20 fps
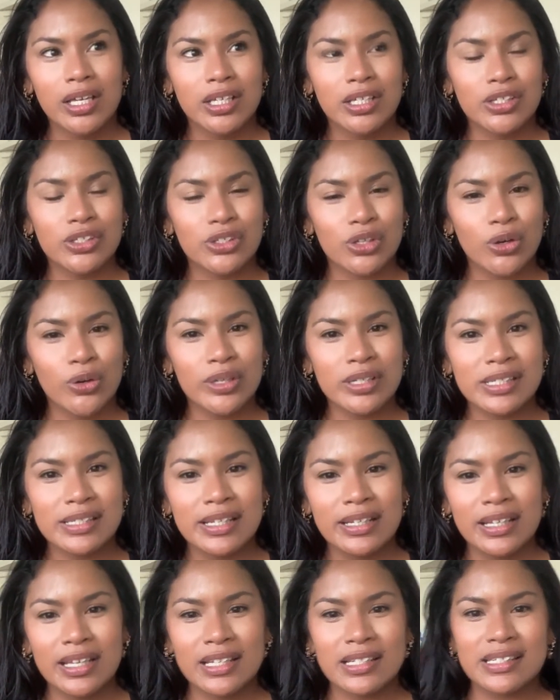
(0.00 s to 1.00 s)
So
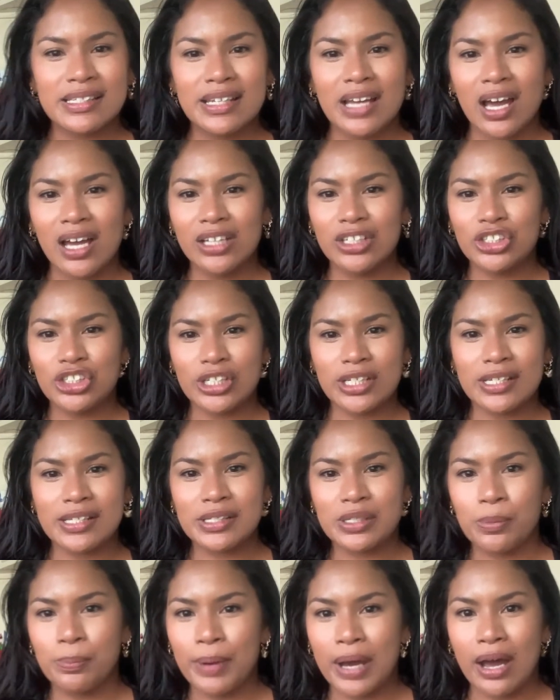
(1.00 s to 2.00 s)
it's not just
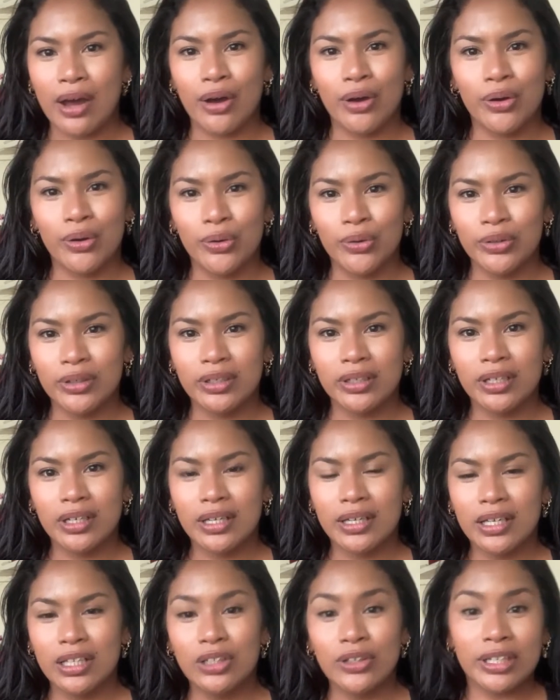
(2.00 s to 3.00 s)
about
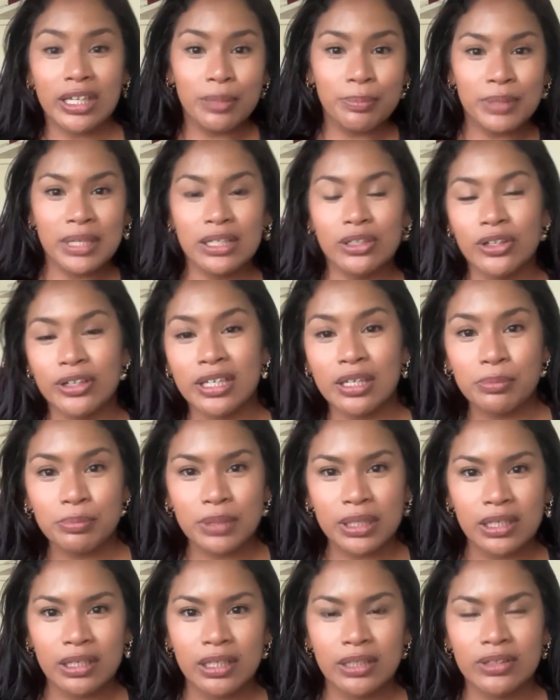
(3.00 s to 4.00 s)
look at me, look at me.